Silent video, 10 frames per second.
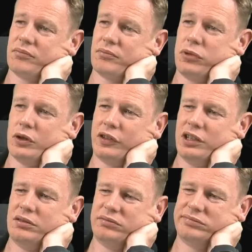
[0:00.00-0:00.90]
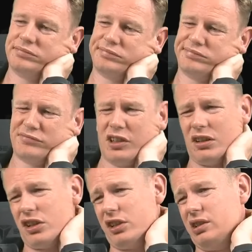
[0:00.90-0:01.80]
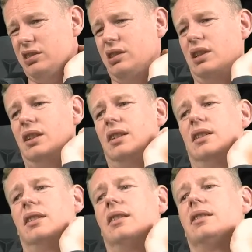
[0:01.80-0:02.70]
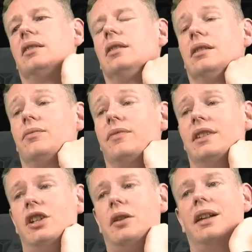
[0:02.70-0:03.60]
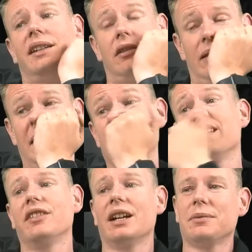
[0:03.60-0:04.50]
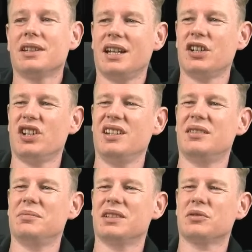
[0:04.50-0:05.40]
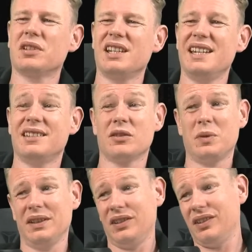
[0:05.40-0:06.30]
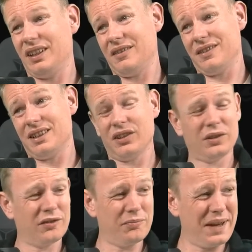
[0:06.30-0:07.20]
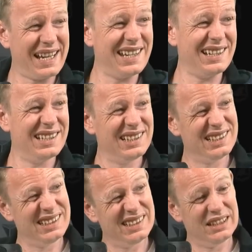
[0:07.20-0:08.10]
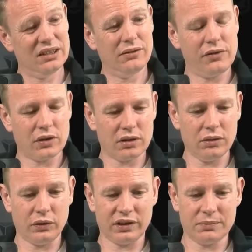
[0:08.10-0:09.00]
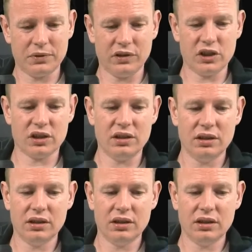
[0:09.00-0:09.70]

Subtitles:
Ponzi? Not sure. In general, I don't like giving up the tension here, but rook e8 and queen c7 are sort of begging for closing the position.